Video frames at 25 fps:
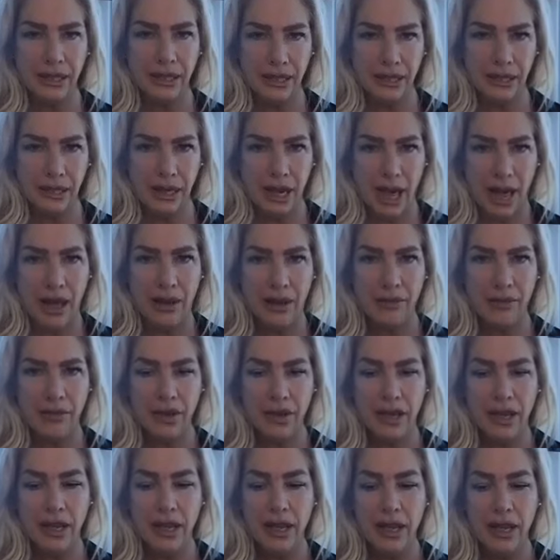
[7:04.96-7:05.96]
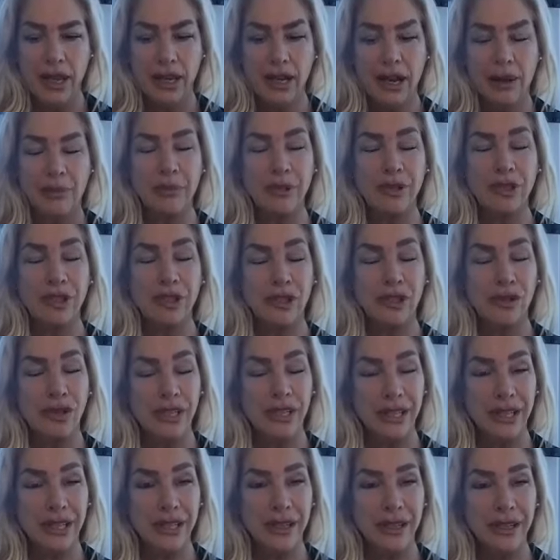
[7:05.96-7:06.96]
this and have an
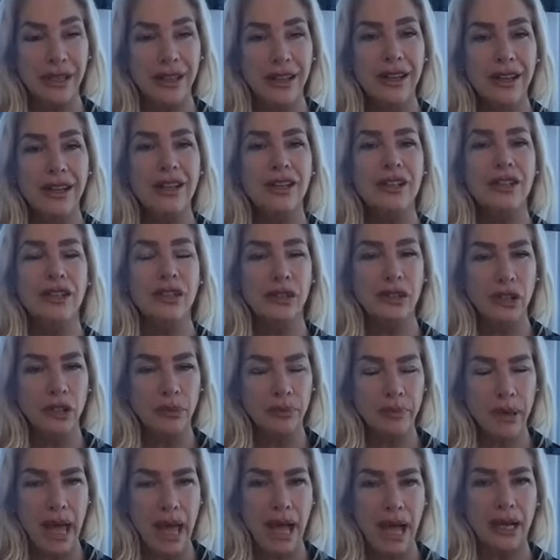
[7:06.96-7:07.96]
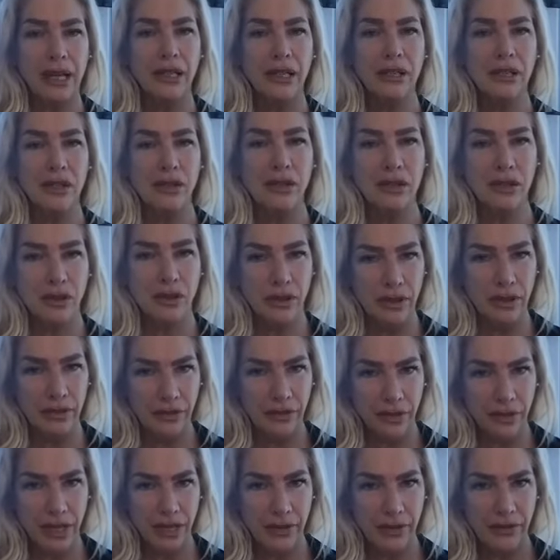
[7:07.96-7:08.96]
opportunity to look back and to do the
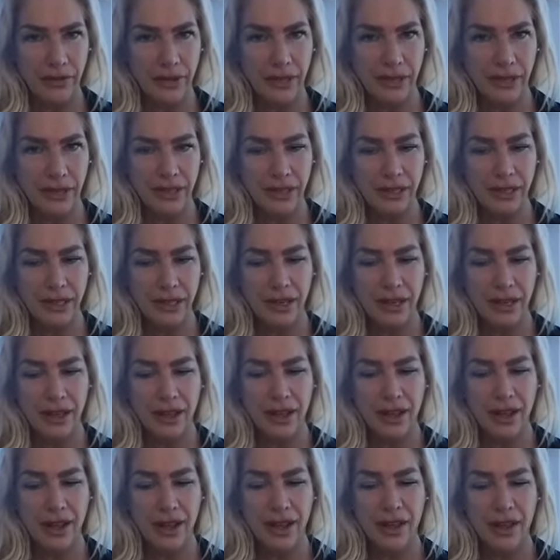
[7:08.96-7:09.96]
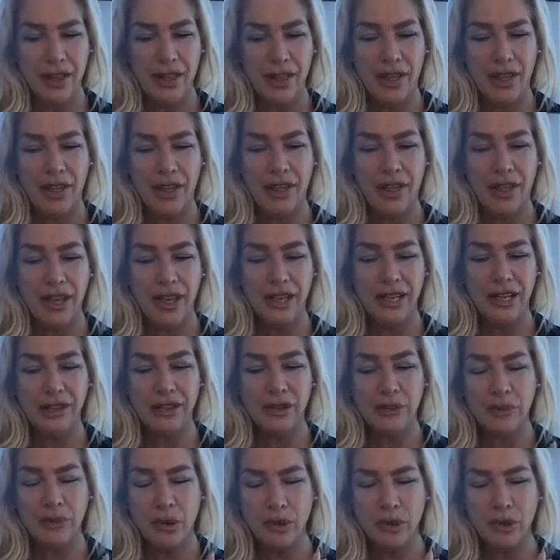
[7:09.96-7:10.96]
forgiveness, it is
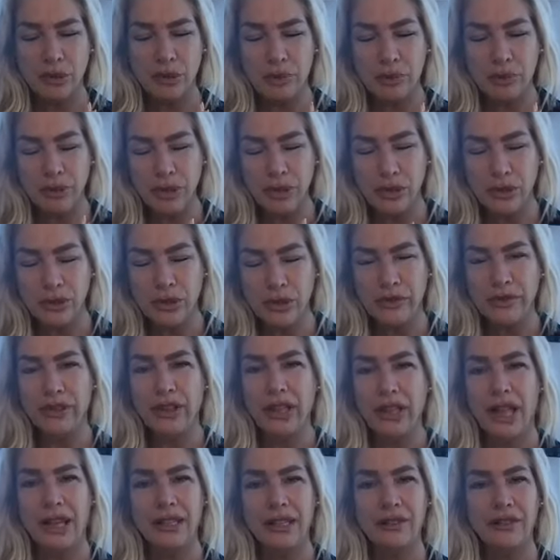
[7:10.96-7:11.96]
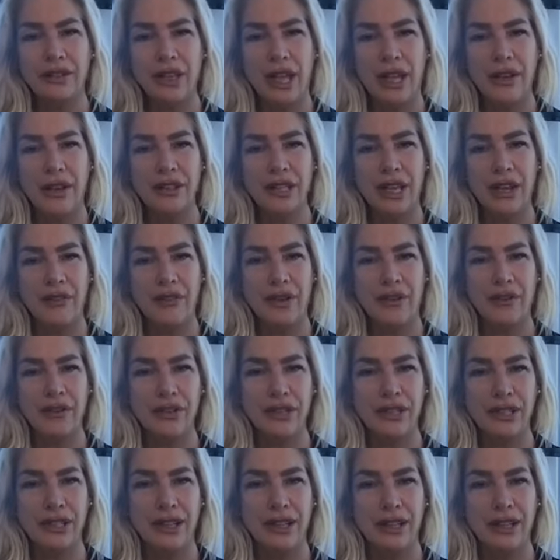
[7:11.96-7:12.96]
the most beautiful end of life I've ever
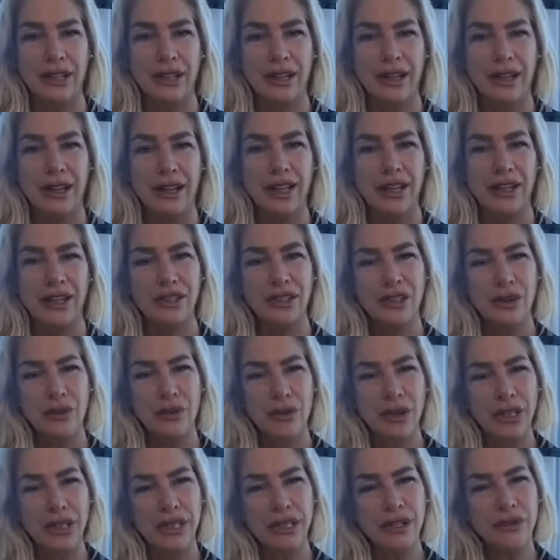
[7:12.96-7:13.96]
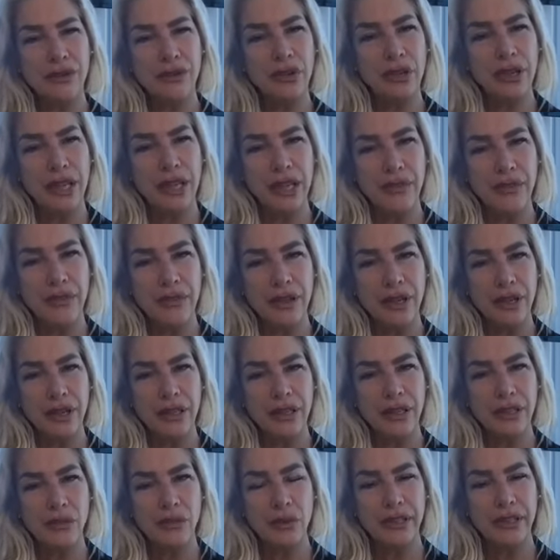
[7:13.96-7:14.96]
seen. So this
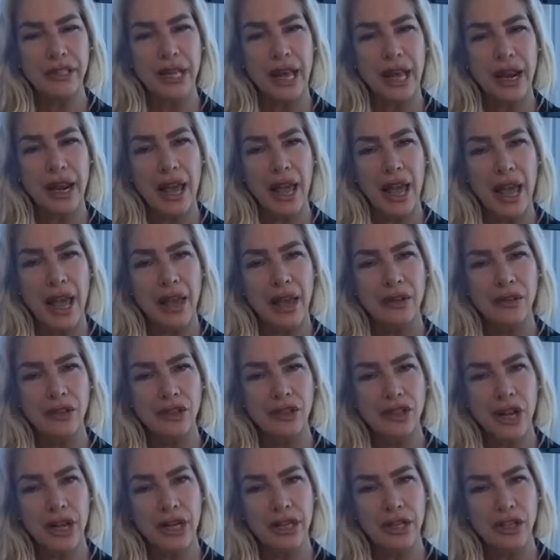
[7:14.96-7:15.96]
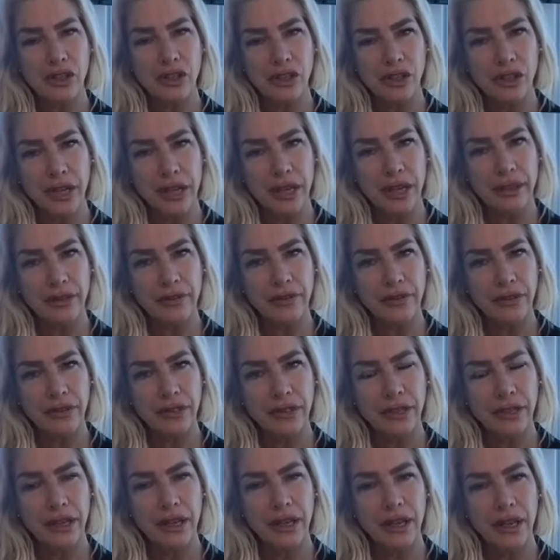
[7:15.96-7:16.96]
forgiveness was that energetic shift